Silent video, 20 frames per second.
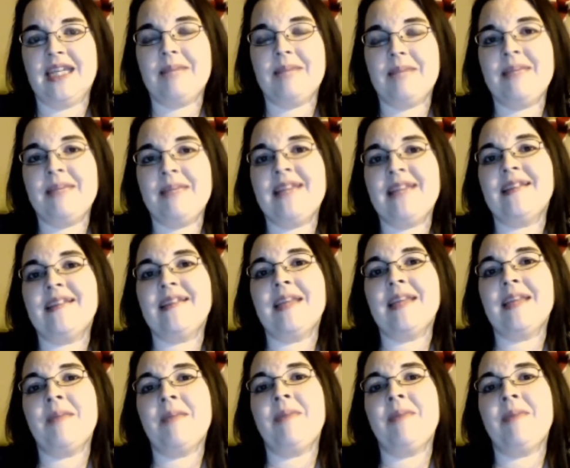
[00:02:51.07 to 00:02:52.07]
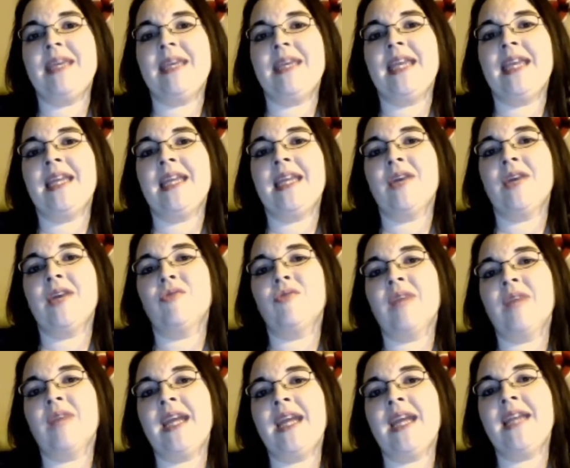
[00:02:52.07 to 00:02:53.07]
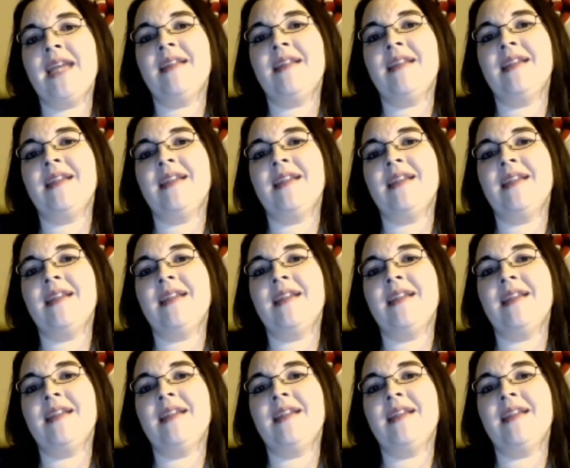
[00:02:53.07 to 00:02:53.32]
It means that they may be getting a grade